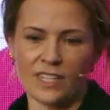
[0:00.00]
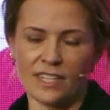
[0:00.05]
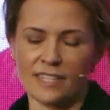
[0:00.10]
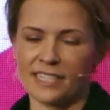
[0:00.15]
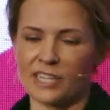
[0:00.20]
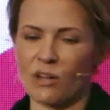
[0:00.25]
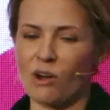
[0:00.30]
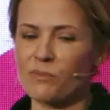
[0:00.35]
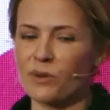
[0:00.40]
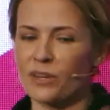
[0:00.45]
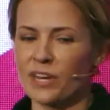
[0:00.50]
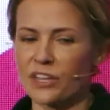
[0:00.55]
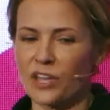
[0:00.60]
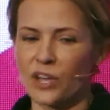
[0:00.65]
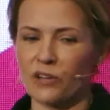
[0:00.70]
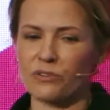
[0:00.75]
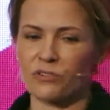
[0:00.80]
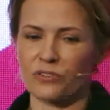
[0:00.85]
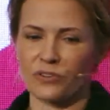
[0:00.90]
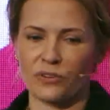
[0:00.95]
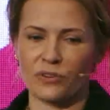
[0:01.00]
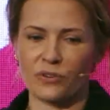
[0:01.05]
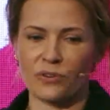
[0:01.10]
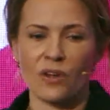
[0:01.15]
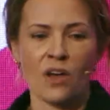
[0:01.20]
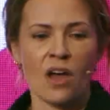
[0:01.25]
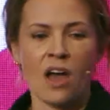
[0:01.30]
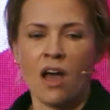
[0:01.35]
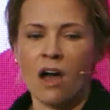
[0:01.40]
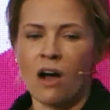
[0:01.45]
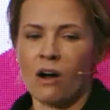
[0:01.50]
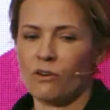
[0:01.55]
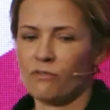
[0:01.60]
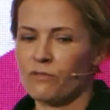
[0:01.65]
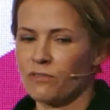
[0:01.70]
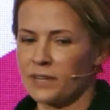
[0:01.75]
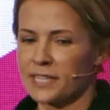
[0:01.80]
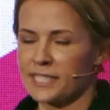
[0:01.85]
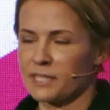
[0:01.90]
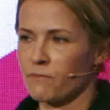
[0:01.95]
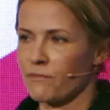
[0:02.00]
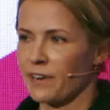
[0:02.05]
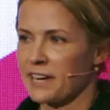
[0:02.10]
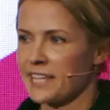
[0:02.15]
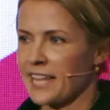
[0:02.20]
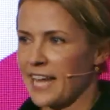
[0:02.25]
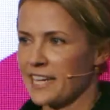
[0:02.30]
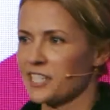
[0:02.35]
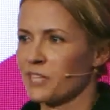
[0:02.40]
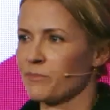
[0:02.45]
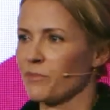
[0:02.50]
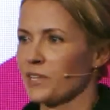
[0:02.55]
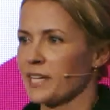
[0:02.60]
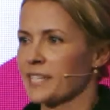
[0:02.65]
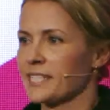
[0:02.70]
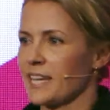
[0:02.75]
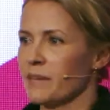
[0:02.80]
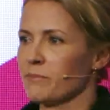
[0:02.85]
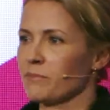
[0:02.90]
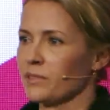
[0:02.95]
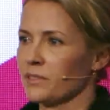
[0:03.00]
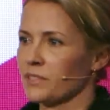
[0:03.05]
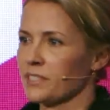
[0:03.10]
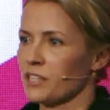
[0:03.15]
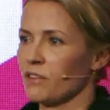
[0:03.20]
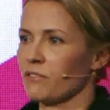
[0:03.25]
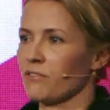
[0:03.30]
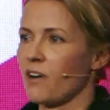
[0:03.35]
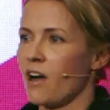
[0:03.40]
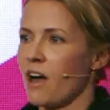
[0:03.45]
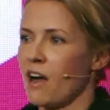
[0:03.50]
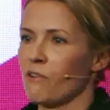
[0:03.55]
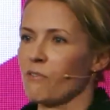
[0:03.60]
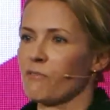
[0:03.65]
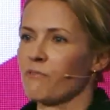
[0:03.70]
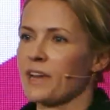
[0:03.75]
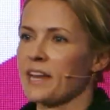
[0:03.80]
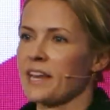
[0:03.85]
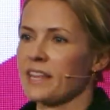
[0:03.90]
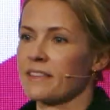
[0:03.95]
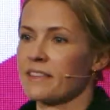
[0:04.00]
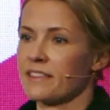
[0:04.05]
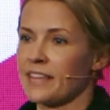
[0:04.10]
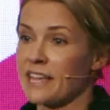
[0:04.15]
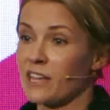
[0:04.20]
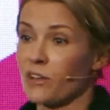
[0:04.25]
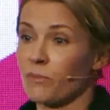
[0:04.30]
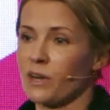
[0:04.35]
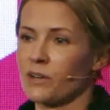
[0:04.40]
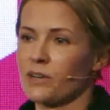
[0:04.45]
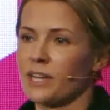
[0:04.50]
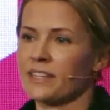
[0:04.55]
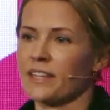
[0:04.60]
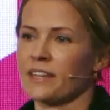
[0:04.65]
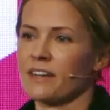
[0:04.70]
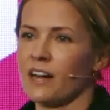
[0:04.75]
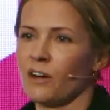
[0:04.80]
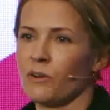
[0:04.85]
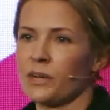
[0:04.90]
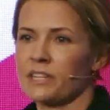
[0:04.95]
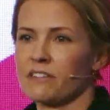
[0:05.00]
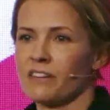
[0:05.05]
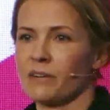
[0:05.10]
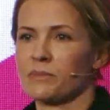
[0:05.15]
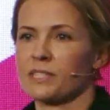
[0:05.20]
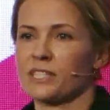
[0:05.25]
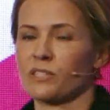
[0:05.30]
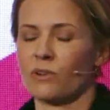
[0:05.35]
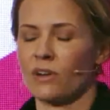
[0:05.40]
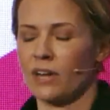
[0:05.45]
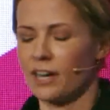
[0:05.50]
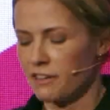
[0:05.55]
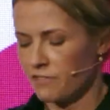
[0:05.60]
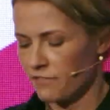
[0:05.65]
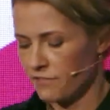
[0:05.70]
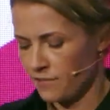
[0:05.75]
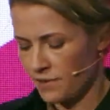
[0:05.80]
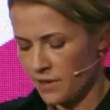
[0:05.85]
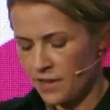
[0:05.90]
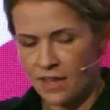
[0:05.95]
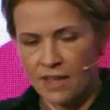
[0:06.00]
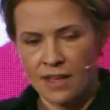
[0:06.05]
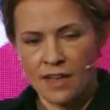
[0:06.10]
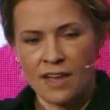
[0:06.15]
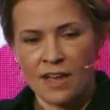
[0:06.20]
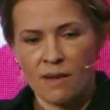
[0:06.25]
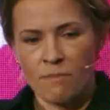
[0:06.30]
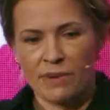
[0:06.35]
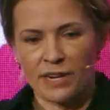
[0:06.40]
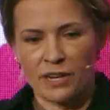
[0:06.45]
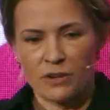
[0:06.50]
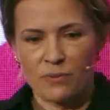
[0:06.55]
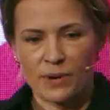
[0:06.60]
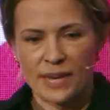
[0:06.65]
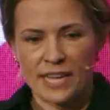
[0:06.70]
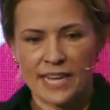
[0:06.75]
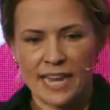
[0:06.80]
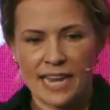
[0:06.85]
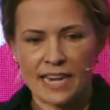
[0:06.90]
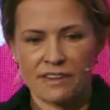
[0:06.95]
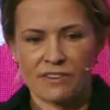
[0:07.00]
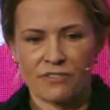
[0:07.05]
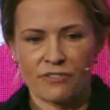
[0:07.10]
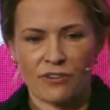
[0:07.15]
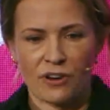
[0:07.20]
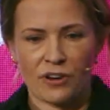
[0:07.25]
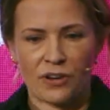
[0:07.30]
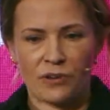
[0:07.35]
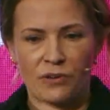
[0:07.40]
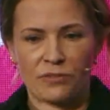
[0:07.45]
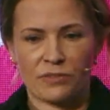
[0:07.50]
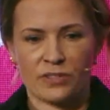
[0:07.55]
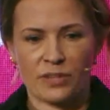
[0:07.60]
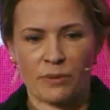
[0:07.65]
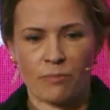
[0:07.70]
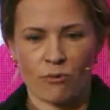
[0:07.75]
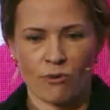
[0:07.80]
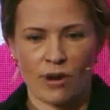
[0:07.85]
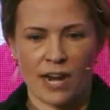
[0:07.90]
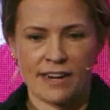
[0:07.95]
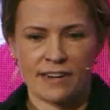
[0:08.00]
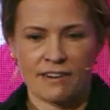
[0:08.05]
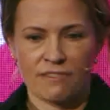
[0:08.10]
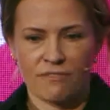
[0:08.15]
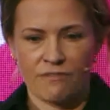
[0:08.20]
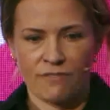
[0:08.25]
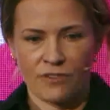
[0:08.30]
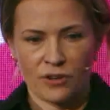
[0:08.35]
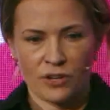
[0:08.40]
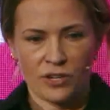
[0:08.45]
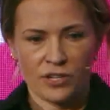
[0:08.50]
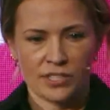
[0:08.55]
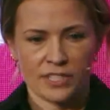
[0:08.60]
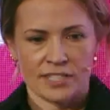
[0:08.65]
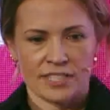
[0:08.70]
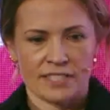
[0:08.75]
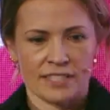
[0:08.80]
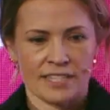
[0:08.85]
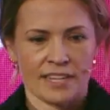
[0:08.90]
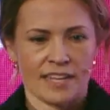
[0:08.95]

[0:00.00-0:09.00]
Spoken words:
So I'm going to go through hopefully some very tangible examples of how we think about it and how it comes to life, but a quick intro to the brand first,